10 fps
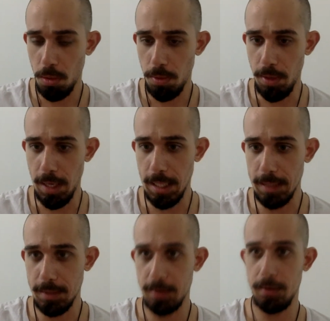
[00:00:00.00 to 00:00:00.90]

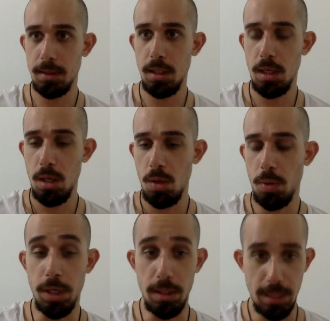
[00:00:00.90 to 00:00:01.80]
that
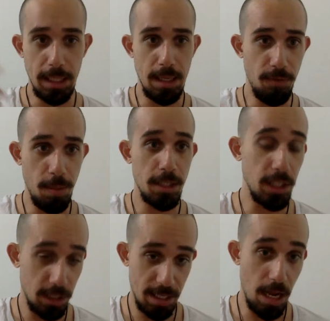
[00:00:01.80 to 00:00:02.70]
information
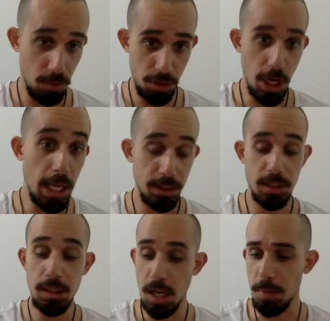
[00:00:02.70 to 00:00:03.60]
is now
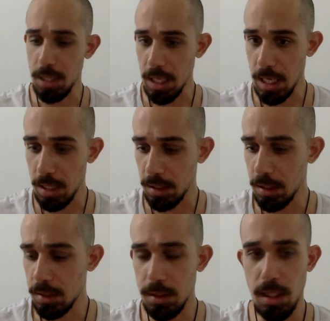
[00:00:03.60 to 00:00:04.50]
just coming in
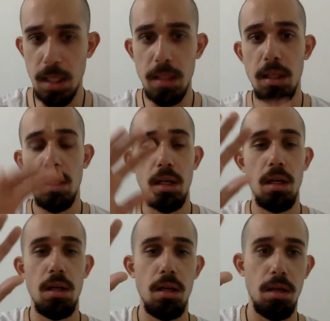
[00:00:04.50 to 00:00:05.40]
because,
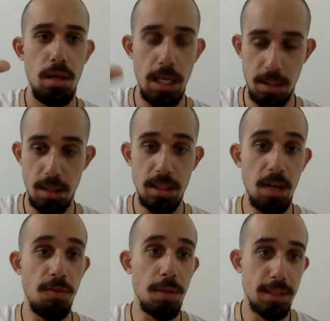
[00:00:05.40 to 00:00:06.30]
as
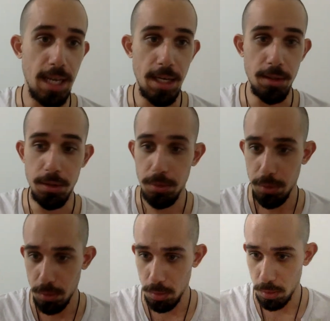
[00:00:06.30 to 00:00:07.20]
you can tell from the
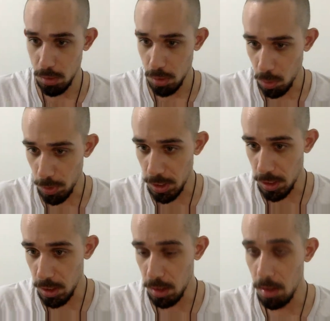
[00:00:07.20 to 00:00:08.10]
title,
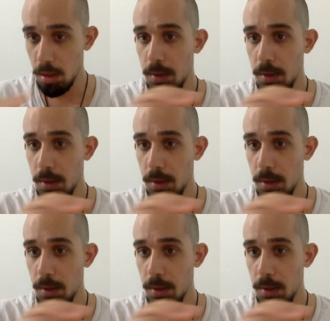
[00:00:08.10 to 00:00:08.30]
we